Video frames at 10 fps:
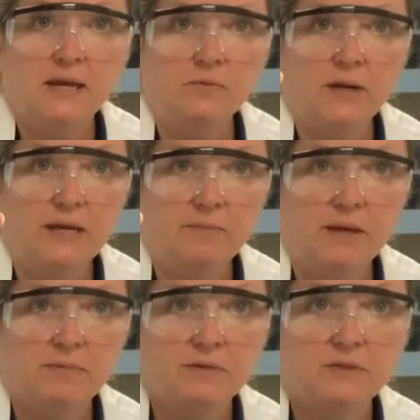weighing
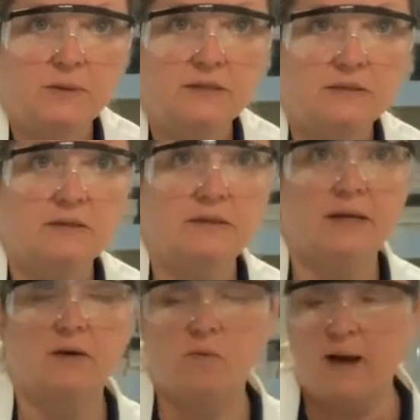paper is basically
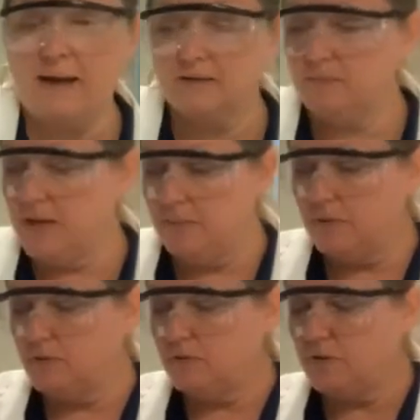like a wax
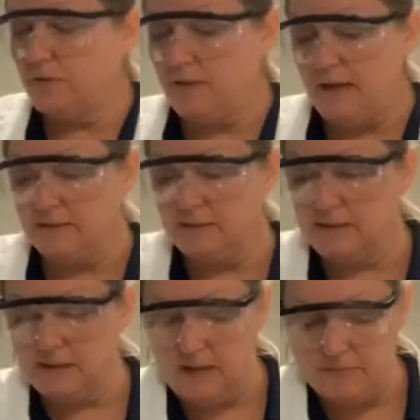paper so that the
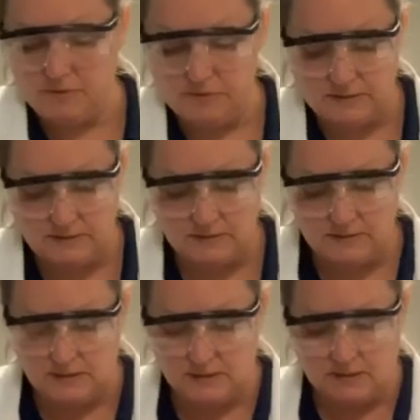chemical doesn't
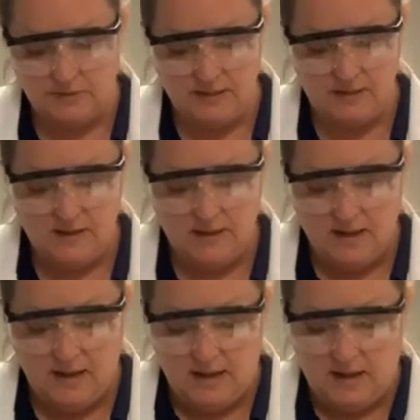stick to it.
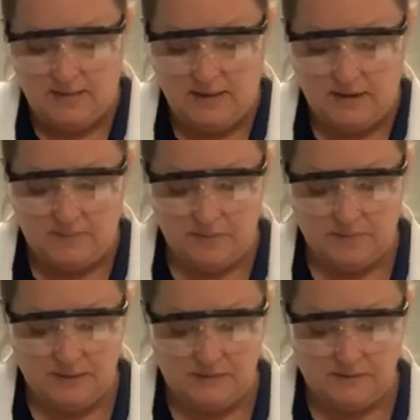And then I'm going to
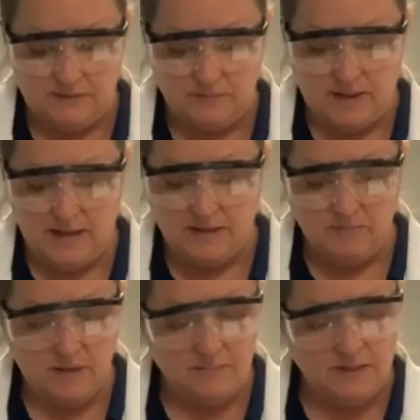place this back in
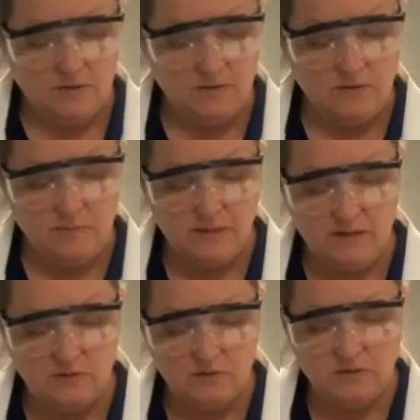my beaker, and the
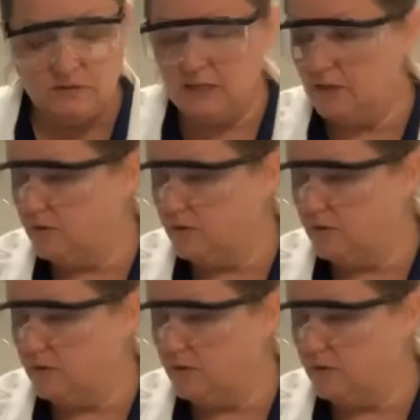beaker's just here to